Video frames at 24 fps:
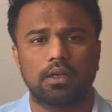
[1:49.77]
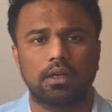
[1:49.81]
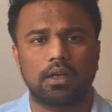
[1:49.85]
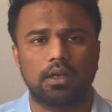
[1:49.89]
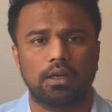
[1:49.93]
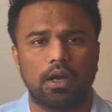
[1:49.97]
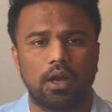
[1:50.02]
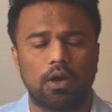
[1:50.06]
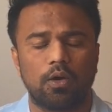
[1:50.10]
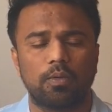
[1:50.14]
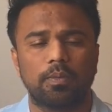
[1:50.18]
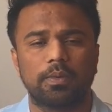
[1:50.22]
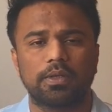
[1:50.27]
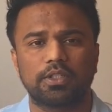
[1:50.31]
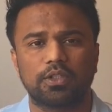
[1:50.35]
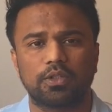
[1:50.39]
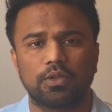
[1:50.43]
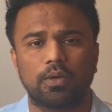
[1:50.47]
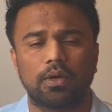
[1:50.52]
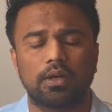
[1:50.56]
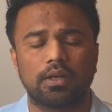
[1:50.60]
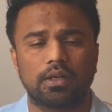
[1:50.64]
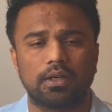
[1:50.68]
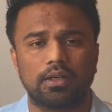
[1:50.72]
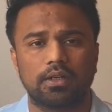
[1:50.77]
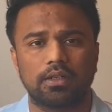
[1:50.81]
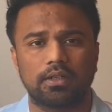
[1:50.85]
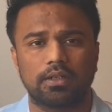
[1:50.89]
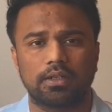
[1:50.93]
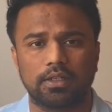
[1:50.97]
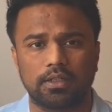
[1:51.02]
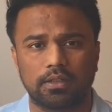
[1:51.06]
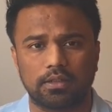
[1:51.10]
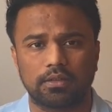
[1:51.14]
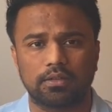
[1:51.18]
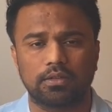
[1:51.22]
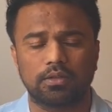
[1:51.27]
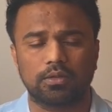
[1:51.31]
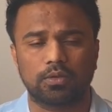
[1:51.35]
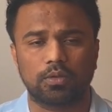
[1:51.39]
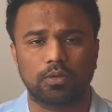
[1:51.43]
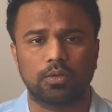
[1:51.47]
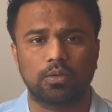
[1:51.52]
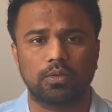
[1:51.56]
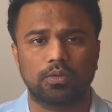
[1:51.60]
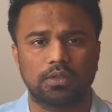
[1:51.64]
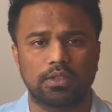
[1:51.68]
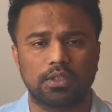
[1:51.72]
how much you are earning.
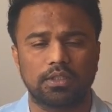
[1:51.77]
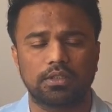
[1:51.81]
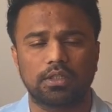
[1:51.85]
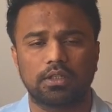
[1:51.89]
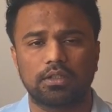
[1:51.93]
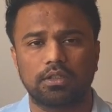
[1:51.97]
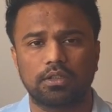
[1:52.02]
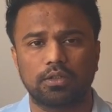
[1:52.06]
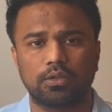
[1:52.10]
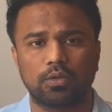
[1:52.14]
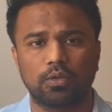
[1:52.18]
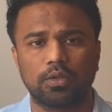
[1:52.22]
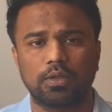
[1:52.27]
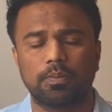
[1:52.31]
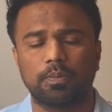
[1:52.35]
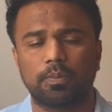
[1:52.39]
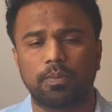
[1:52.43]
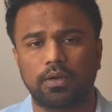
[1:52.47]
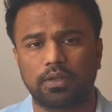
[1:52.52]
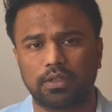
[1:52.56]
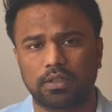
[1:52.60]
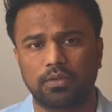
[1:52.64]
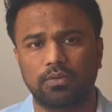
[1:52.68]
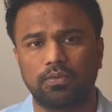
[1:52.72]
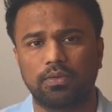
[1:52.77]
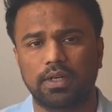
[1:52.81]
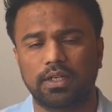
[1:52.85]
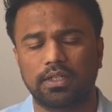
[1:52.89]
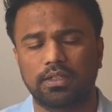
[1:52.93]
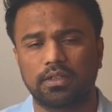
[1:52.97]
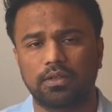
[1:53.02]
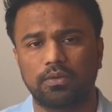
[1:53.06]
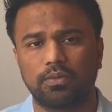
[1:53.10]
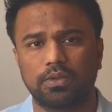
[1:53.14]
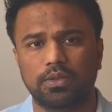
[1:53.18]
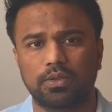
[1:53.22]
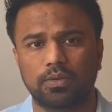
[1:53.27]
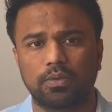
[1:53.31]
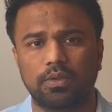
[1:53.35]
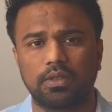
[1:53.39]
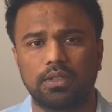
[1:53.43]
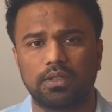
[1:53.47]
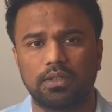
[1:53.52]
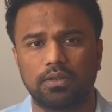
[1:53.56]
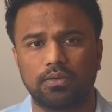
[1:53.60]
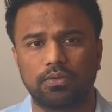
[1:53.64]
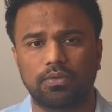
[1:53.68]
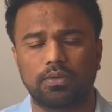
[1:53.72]
So these are the two important factors which will
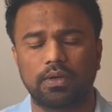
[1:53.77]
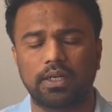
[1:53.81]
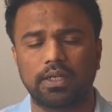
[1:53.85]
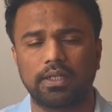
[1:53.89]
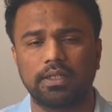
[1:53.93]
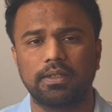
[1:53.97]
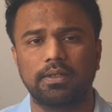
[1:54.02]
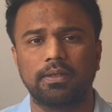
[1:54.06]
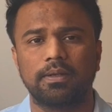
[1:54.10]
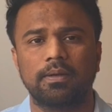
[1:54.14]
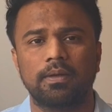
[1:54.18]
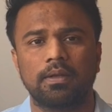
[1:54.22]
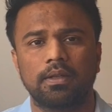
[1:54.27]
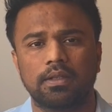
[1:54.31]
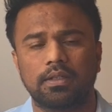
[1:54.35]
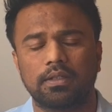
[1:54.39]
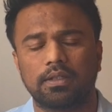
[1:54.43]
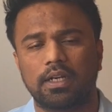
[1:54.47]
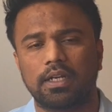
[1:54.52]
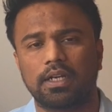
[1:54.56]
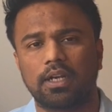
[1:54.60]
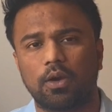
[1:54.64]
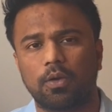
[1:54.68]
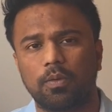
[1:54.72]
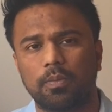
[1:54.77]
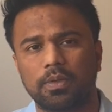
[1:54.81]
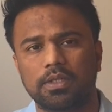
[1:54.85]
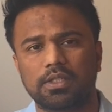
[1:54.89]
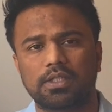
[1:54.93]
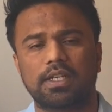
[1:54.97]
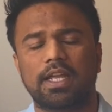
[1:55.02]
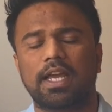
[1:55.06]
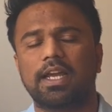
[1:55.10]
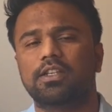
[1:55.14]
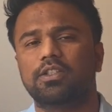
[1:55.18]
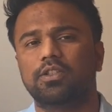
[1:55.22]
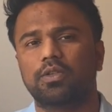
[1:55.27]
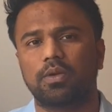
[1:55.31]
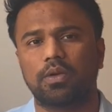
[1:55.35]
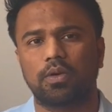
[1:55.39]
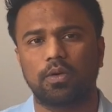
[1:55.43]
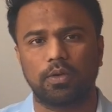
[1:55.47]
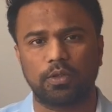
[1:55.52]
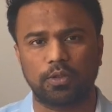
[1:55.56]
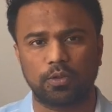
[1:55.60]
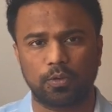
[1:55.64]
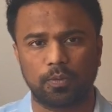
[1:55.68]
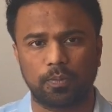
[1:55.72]
define that how much tax you are
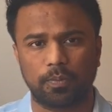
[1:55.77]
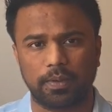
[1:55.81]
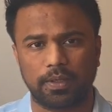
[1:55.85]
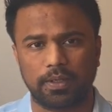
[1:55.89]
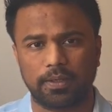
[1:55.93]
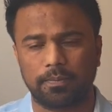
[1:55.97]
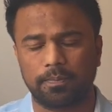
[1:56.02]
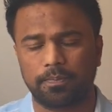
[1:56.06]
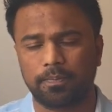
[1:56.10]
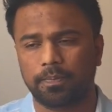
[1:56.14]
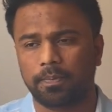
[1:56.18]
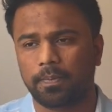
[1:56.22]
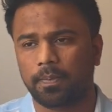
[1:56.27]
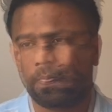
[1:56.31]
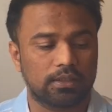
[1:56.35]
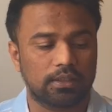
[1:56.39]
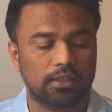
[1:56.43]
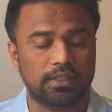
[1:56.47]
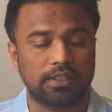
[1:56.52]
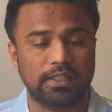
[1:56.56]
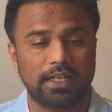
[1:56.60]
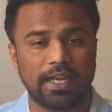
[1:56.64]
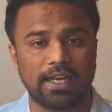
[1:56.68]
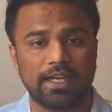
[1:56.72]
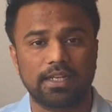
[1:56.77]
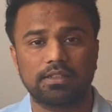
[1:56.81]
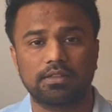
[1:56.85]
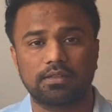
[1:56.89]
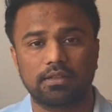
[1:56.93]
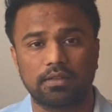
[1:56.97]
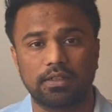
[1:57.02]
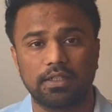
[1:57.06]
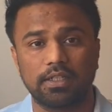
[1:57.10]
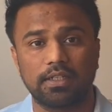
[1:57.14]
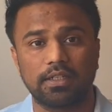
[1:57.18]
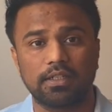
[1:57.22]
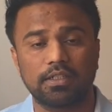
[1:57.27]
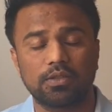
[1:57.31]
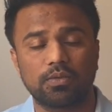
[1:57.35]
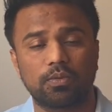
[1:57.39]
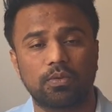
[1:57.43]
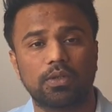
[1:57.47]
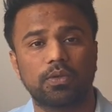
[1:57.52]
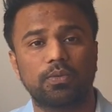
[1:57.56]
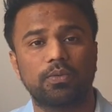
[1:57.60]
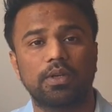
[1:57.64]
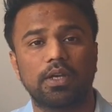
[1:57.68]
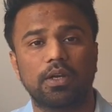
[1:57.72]
going to pay. The tax returns
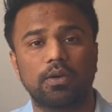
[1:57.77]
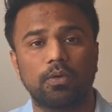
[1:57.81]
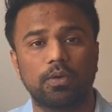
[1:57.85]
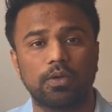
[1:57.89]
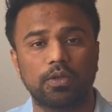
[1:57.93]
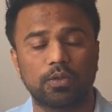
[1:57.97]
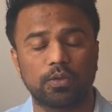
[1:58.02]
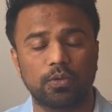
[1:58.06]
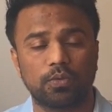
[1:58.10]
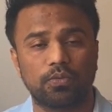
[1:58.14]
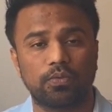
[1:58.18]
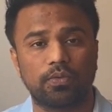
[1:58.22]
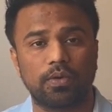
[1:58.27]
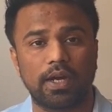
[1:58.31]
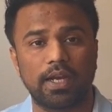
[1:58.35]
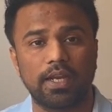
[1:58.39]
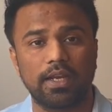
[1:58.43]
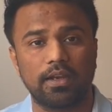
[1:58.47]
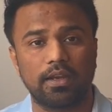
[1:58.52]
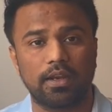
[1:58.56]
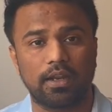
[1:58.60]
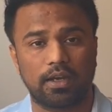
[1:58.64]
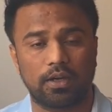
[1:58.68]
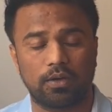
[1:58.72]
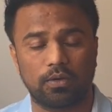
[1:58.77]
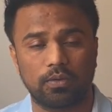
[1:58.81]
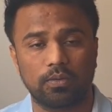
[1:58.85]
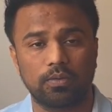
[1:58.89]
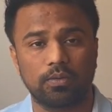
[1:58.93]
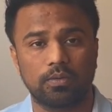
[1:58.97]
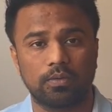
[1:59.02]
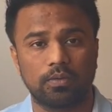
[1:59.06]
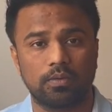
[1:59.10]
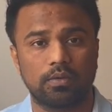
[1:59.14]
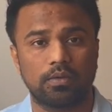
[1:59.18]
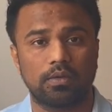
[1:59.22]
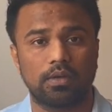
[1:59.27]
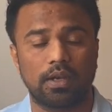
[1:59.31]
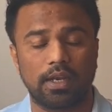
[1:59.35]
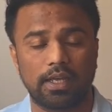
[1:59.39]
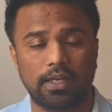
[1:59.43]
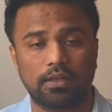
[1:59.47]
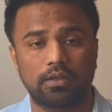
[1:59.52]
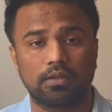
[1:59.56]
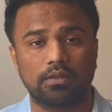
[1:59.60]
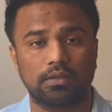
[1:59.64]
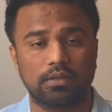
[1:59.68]
what we are going to file now, like